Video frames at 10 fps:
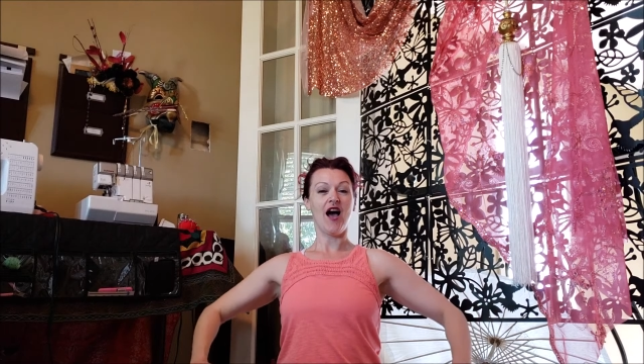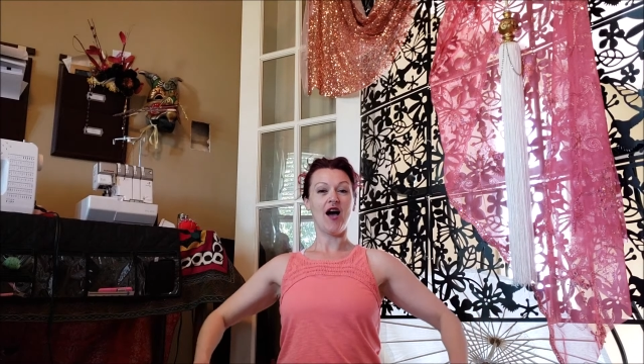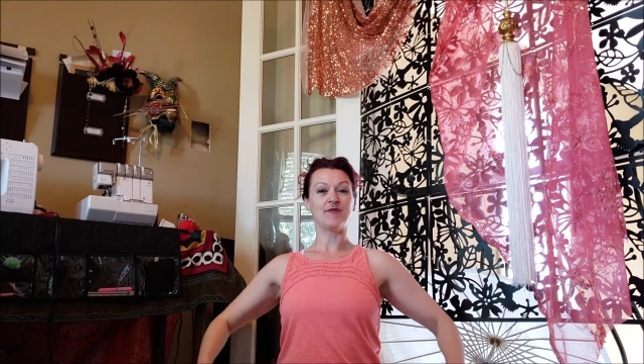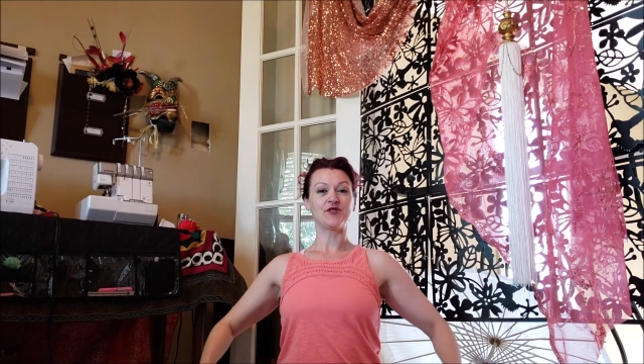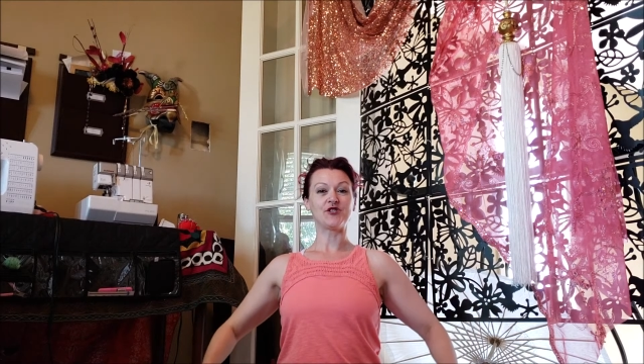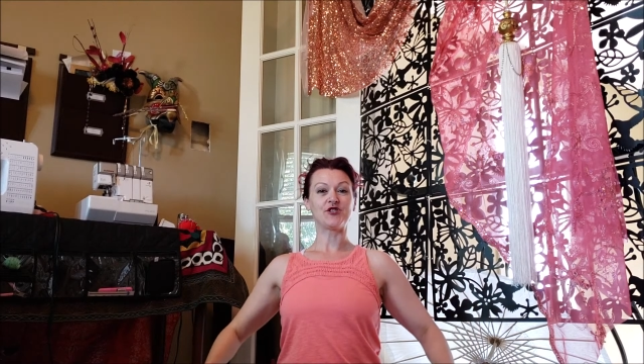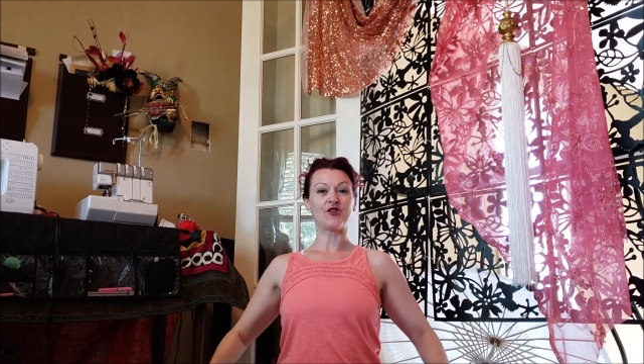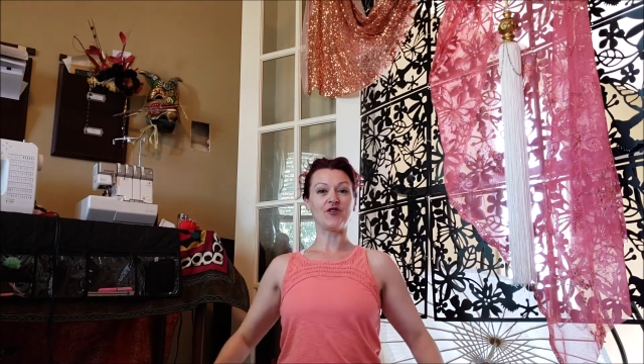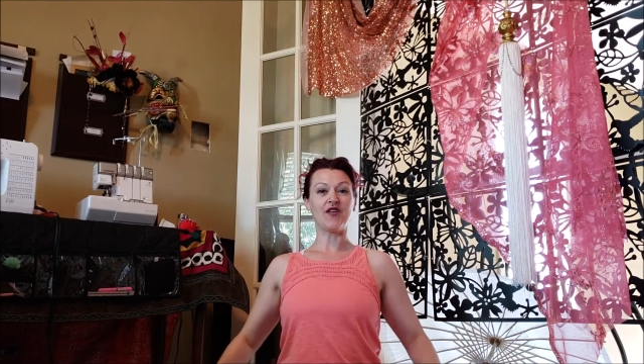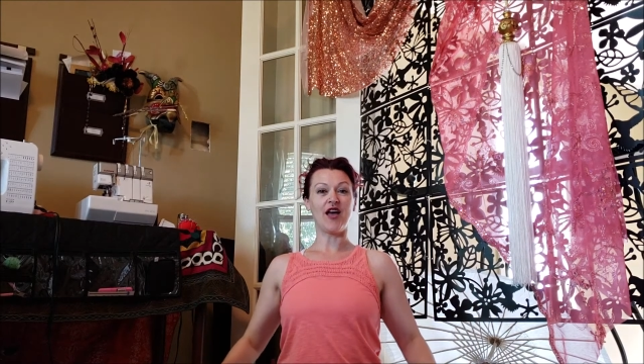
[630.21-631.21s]
I'm
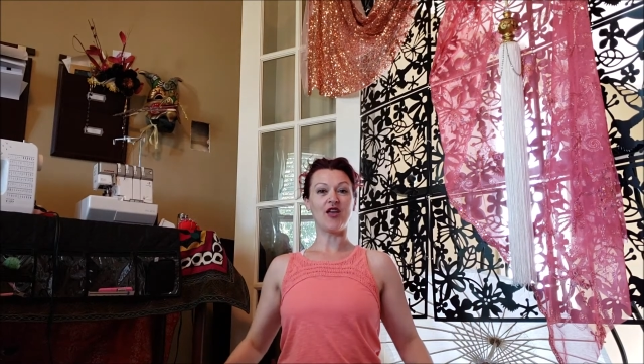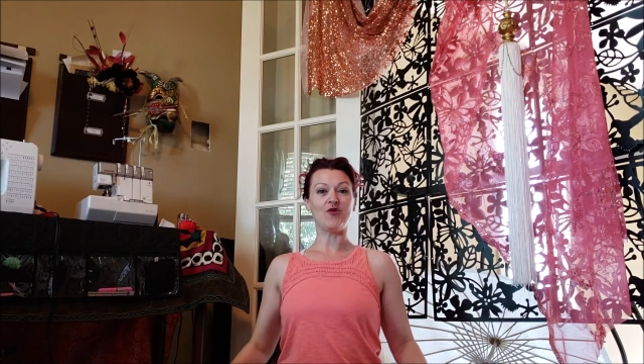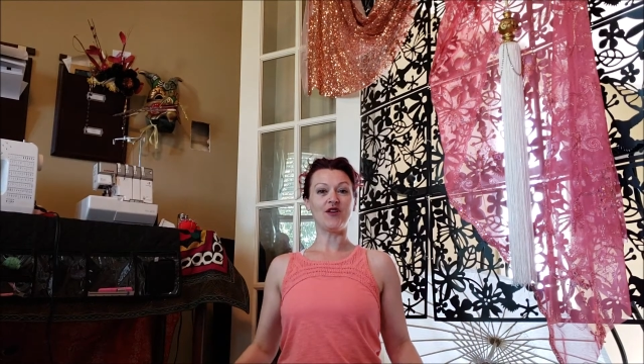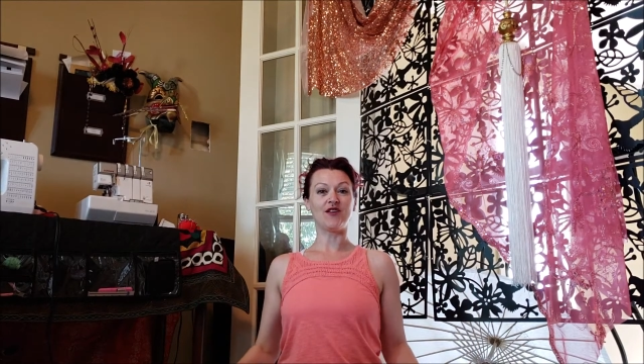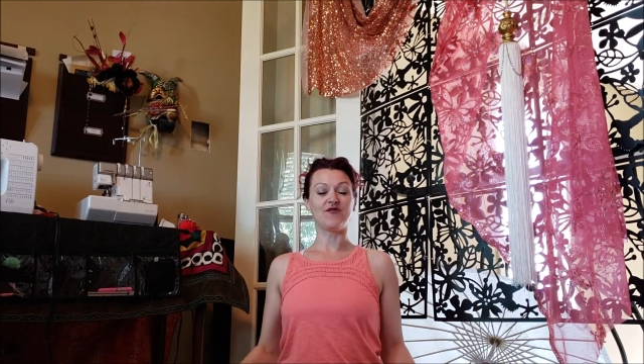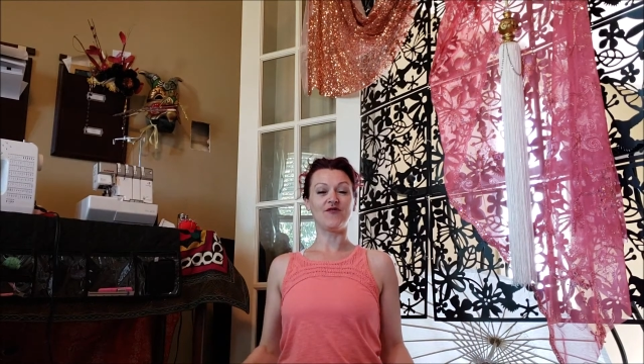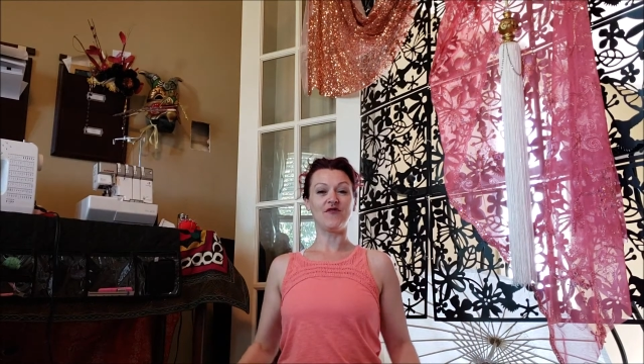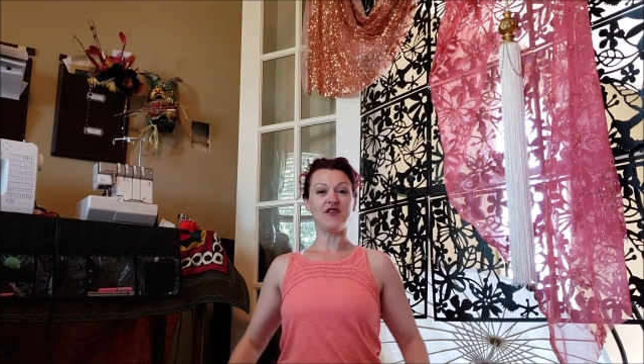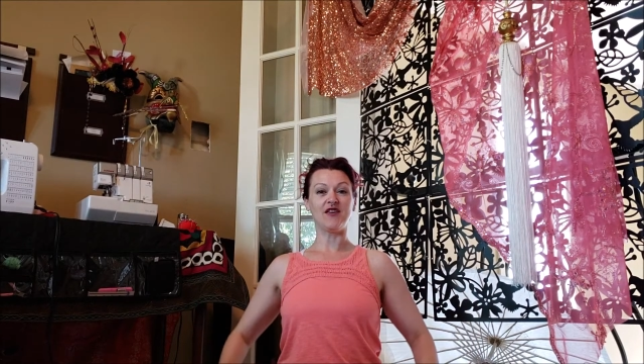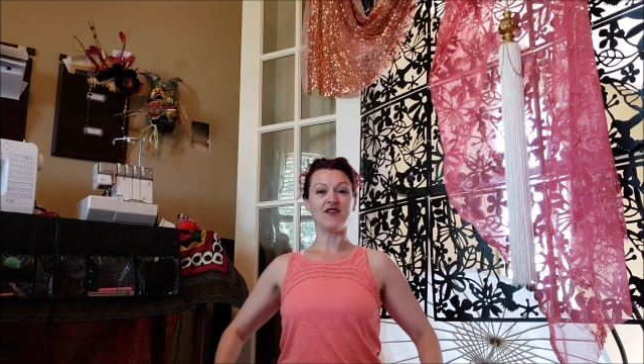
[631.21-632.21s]
sure that you can
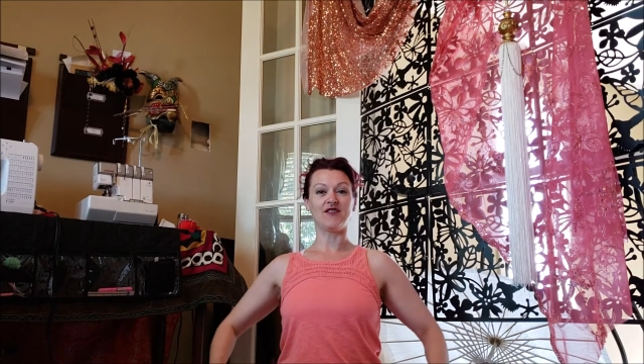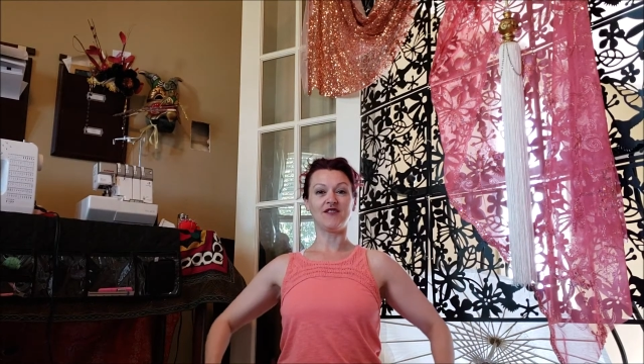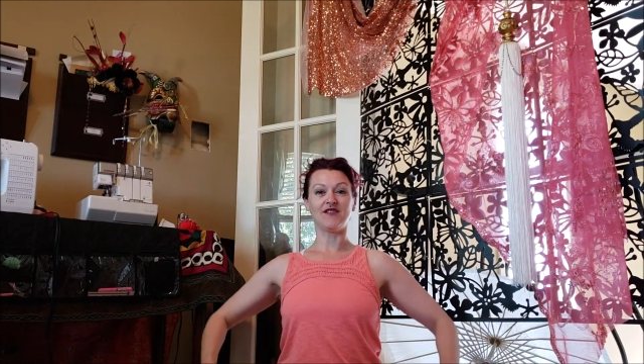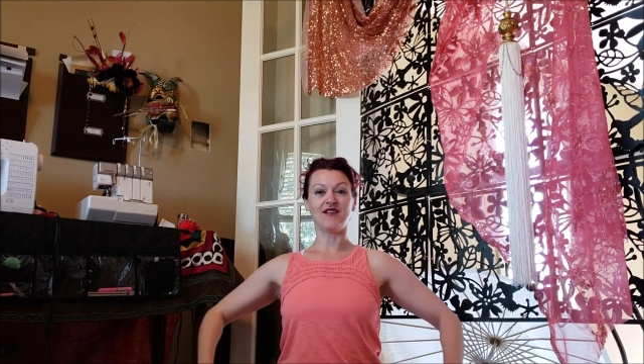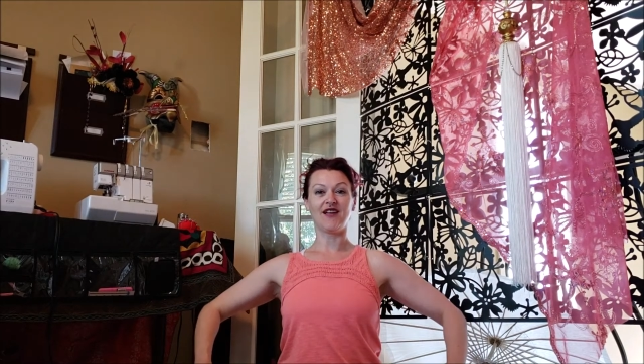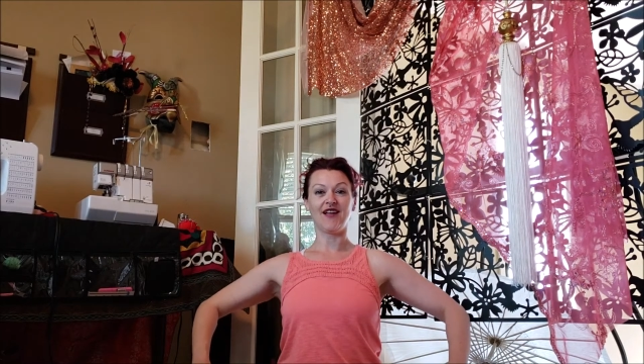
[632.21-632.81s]
feel